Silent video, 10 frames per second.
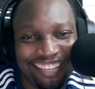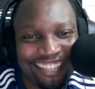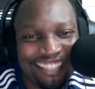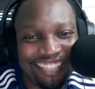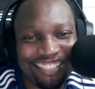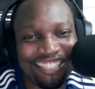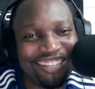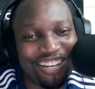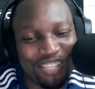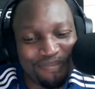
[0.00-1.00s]
that you
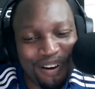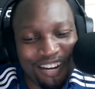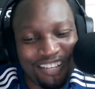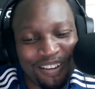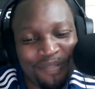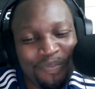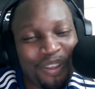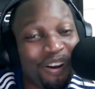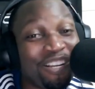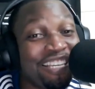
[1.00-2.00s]
got the baller
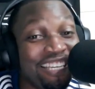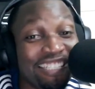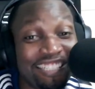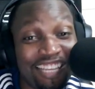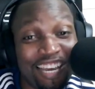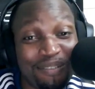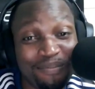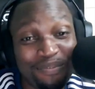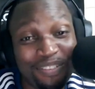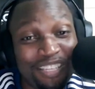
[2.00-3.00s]
on his side
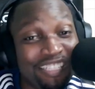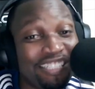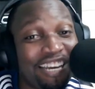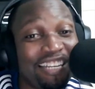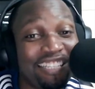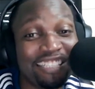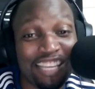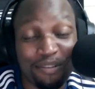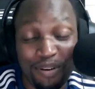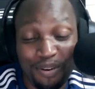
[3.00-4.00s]
this
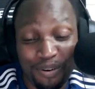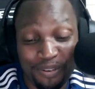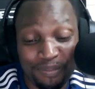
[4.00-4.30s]
time around.